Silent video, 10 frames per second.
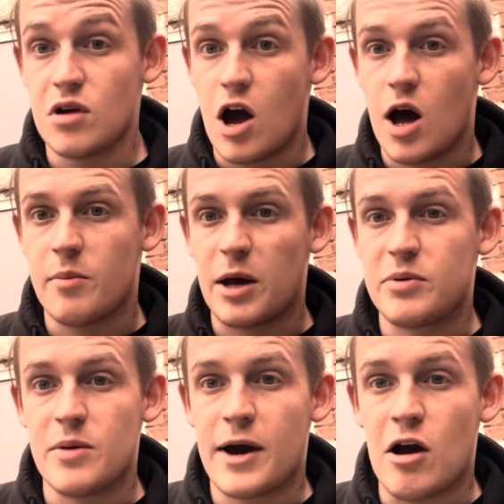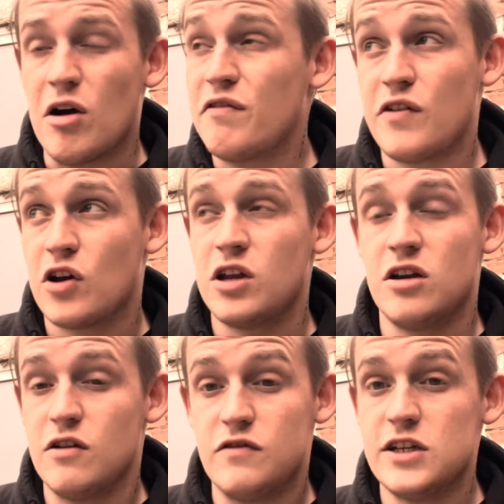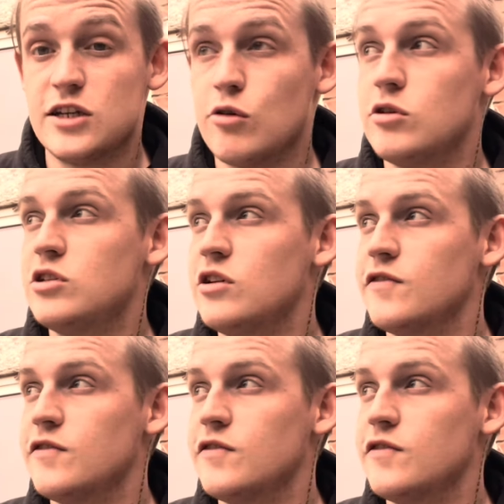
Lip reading: I'm happy about. I fucking loved his older stuff.